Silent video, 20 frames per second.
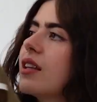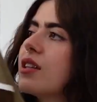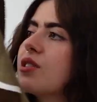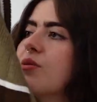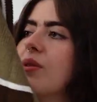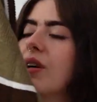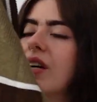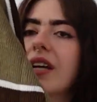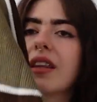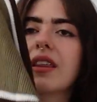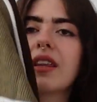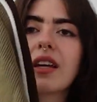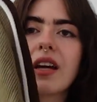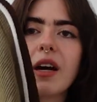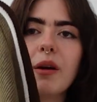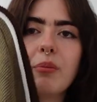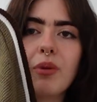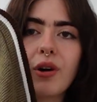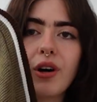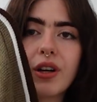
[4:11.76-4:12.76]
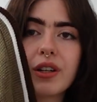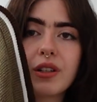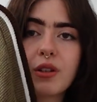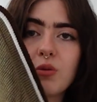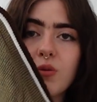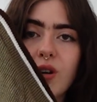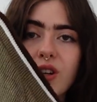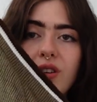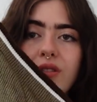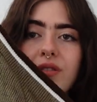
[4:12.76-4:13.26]
This one I think I bought
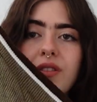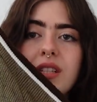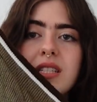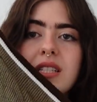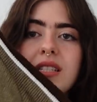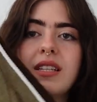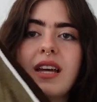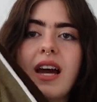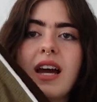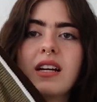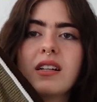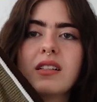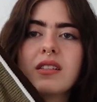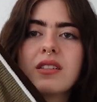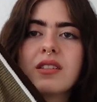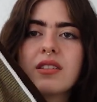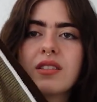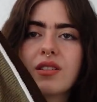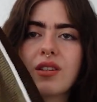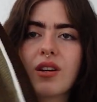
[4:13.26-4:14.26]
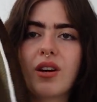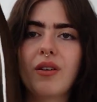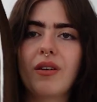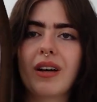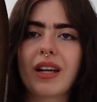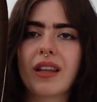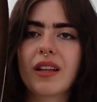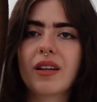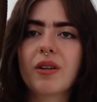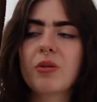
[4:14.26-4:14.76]
in one of the sales, so
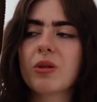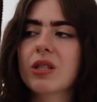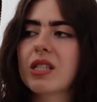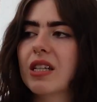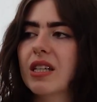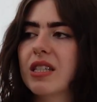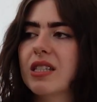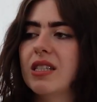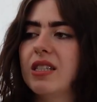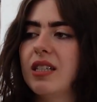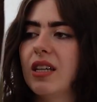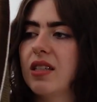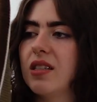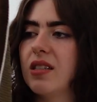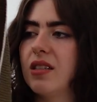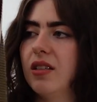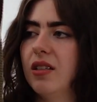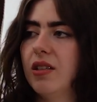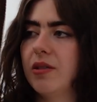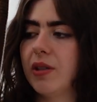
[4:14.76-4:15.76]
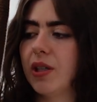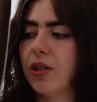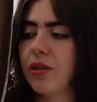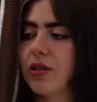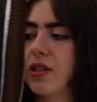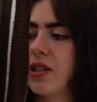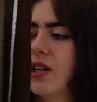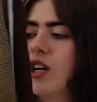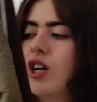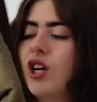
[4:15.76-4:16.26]
I think it was like
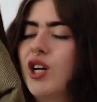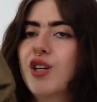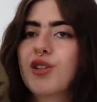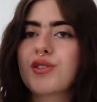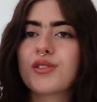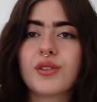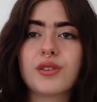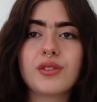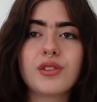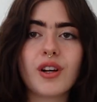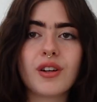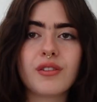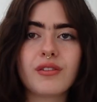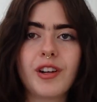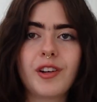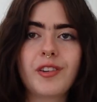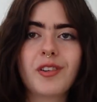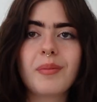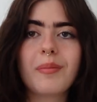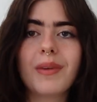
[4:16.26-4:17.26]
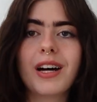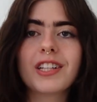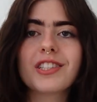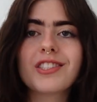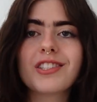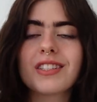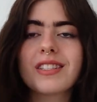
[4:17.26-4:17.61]
€6, so not very much.